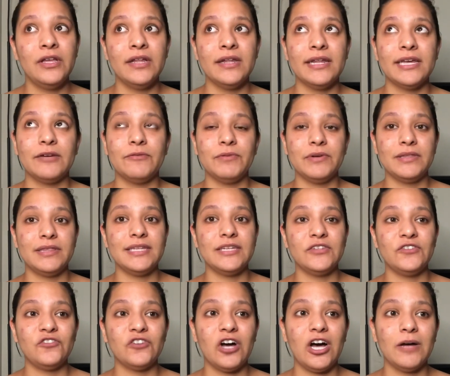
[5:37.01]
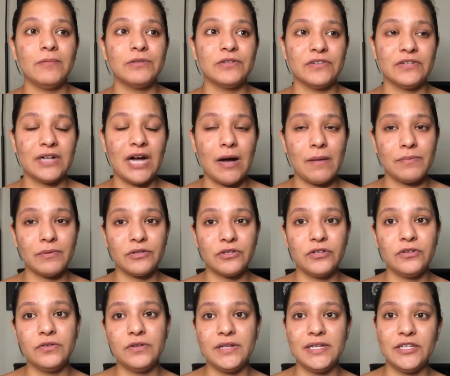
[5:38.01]
Like, with this job, there's an
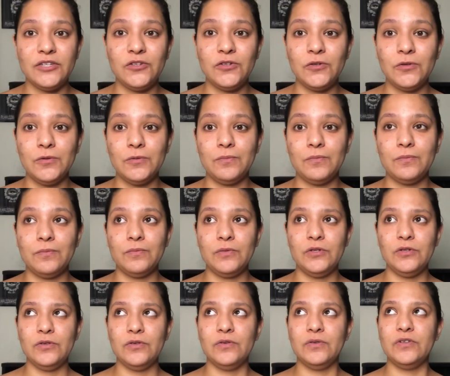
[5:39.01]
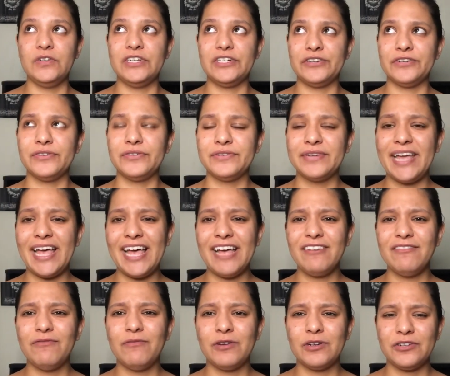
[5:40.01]
opportunity to do
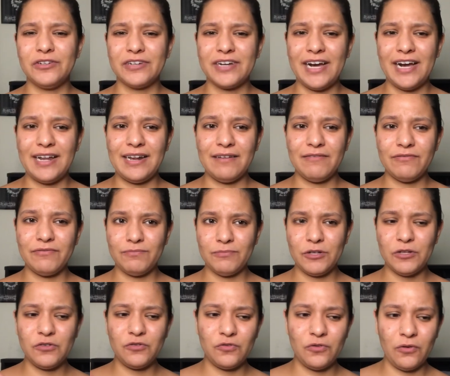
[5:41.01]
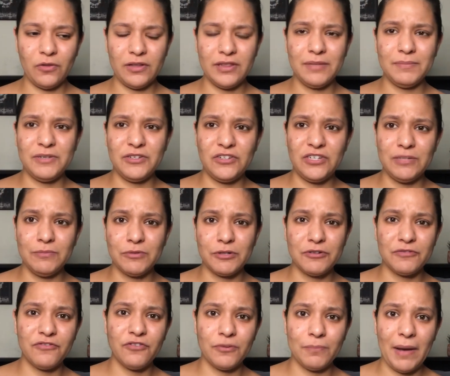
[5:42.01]
Euronav, where you're kind of controlling the machine
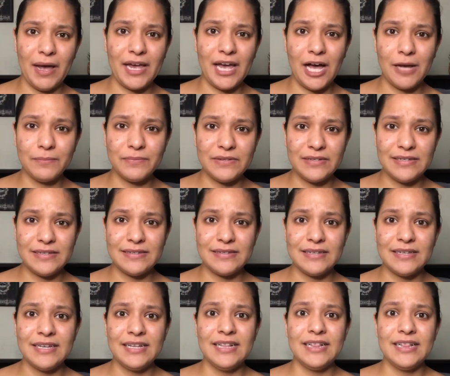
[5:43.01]
for biopsies.